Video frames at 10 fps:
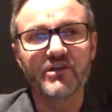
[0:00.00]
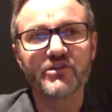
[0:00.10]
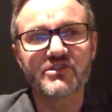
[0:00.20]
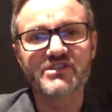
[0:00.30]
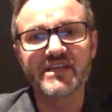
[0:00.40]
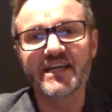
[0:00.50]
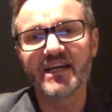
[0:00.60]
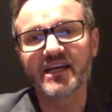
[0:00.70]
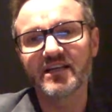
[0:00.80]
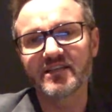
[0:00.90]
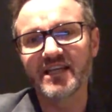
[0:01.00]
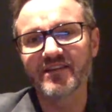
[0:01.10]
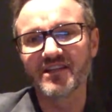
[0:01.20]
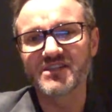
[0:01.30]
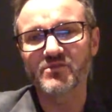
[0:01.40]
You could see here
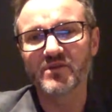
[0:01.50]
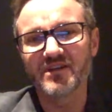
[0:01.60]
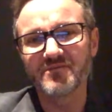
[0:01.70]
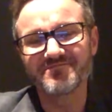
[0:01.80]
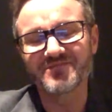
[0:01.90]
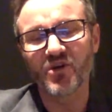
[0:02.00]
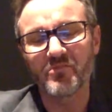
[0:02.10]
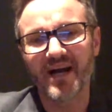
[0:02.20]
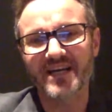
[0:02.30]
Netherlands got